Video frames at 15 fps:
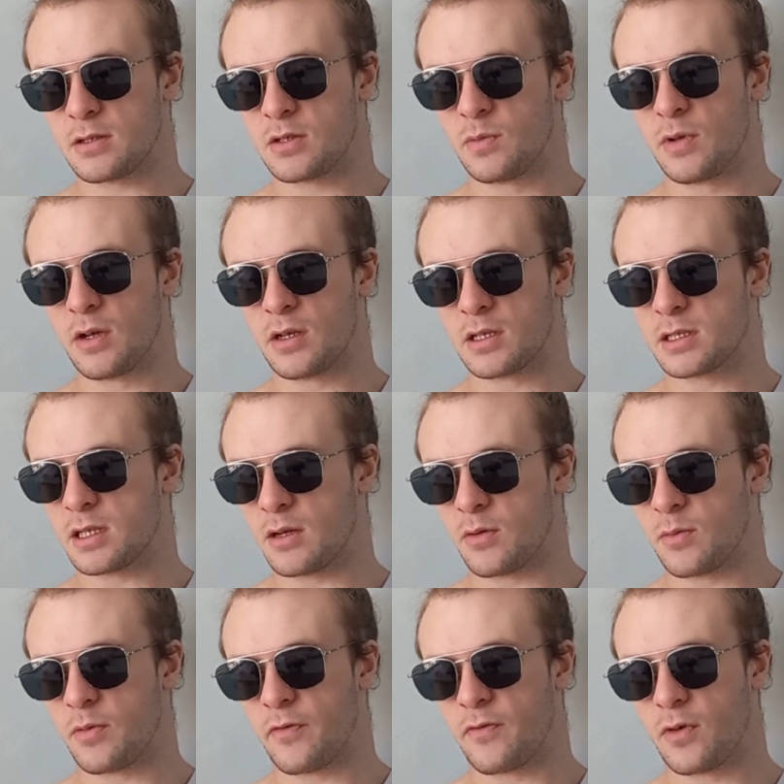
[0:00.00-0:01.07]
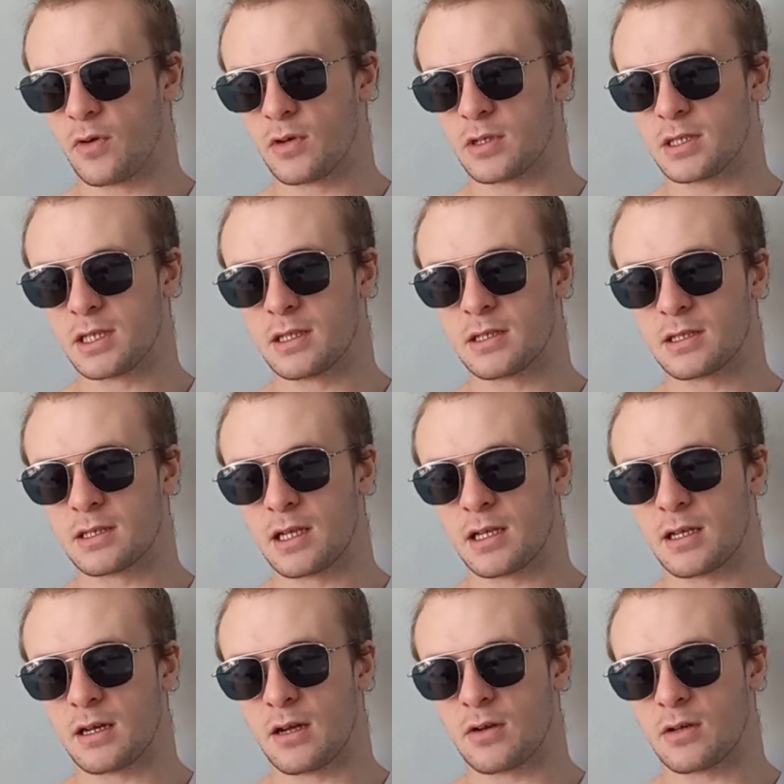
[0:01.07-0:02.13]
To be honest, I would prefer to see this
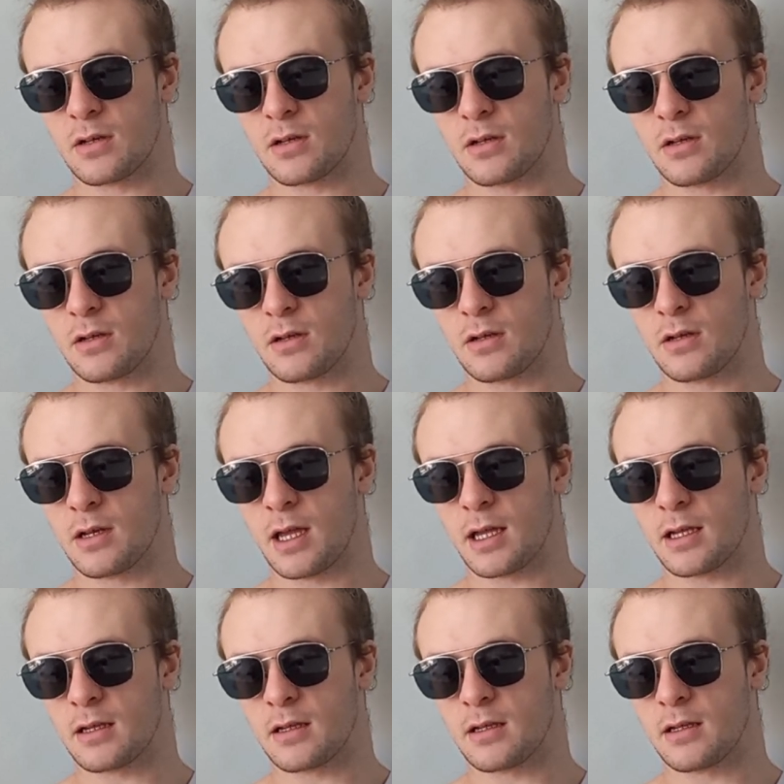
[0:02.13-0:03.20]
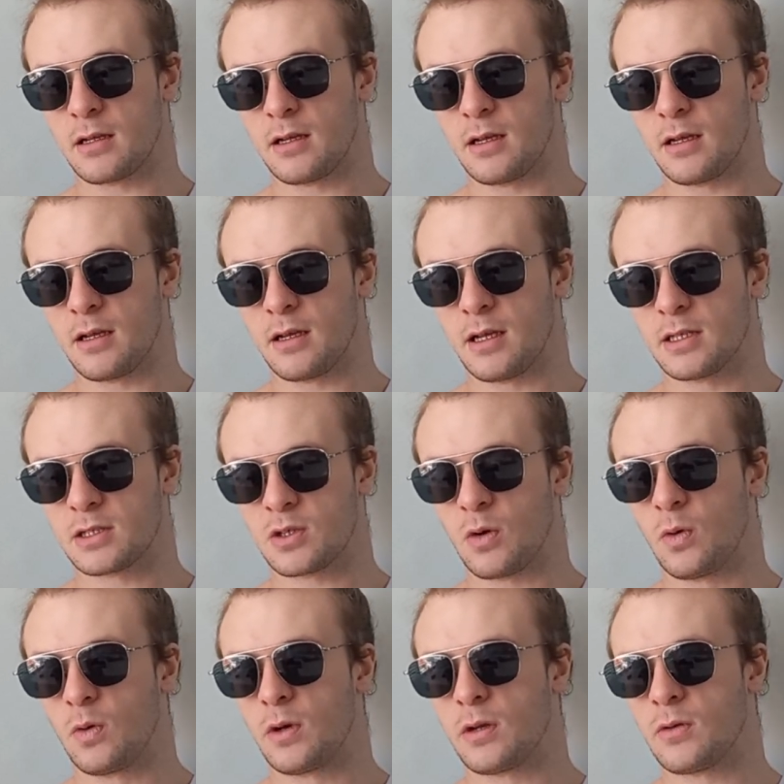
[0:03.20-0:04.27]
taken out. Like, it's
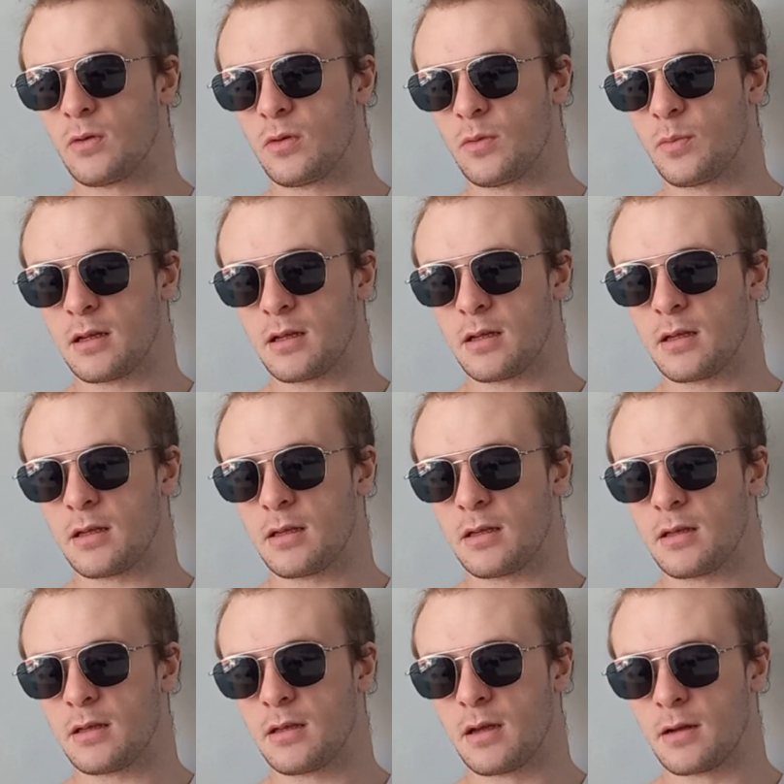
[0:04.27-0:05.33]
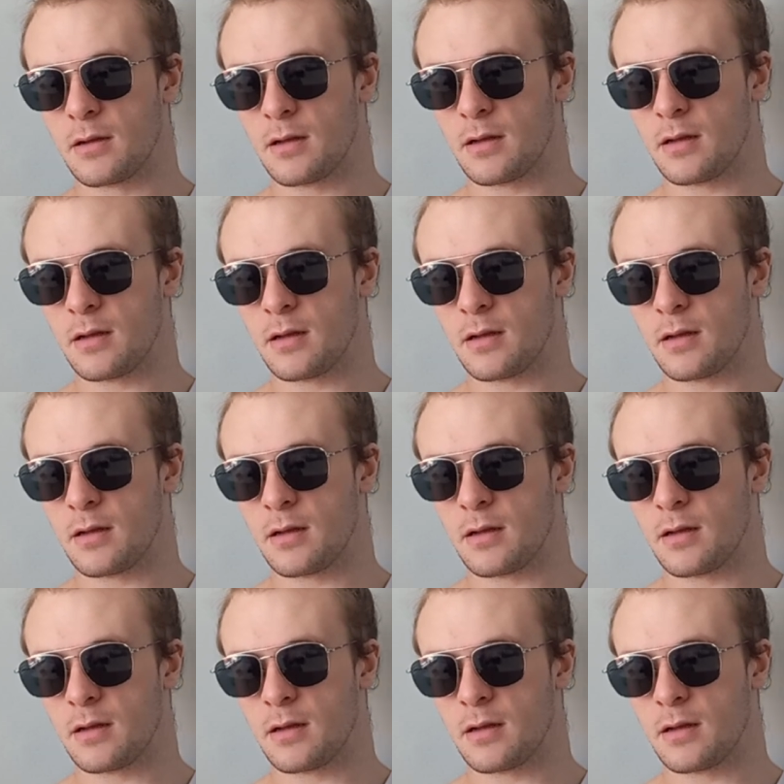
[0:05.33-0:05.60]
cool and all, yeah.